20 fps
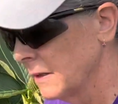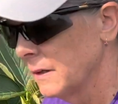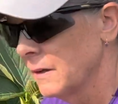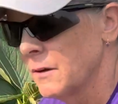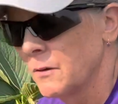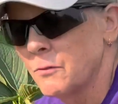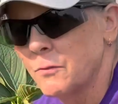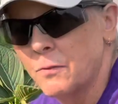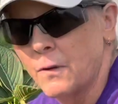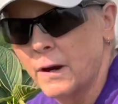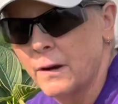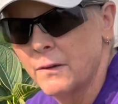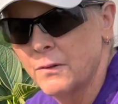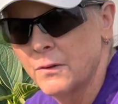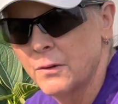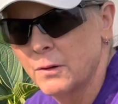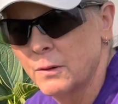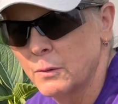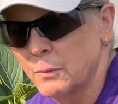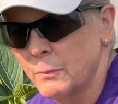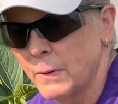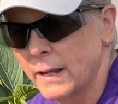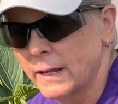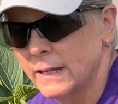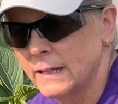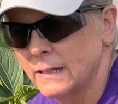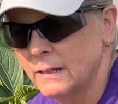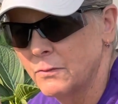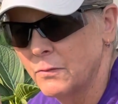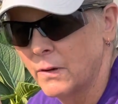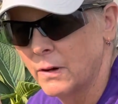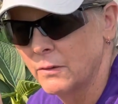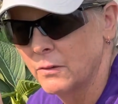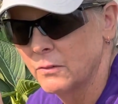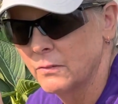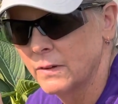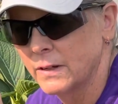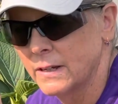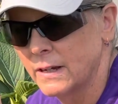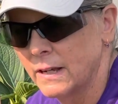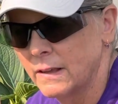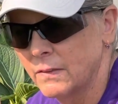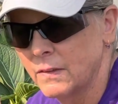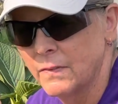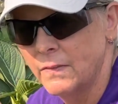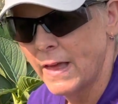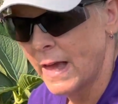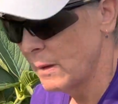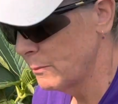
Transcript: farther, make any farther of a cut than that,